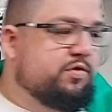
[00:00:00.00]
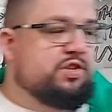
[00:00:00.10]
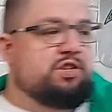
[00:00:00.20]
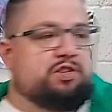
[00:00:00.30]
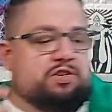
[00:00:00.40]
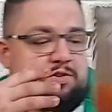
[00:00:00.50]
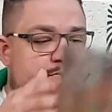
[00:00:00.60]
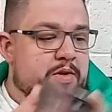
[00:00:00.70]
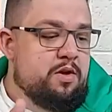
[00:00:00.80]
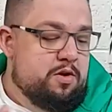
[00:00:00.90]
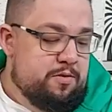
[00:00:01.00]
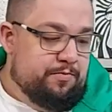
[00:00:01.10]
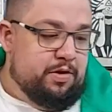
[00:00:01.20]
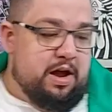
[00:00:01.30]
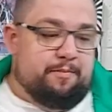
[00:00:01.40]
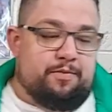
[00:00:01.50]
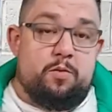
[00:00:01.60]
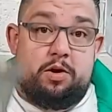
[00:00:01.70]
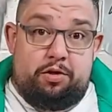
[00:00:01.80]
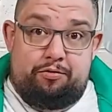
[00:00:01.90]
Jesus. Okay,
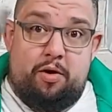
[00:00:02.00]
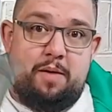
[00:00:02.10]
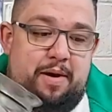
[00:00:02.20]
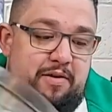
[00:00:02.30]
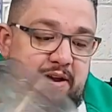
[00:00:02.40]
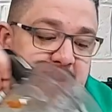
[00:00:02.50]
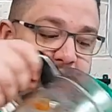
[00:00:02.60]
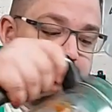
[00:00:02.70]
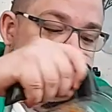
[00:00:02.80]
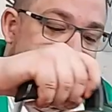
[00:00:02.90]
we're going to throw our marinade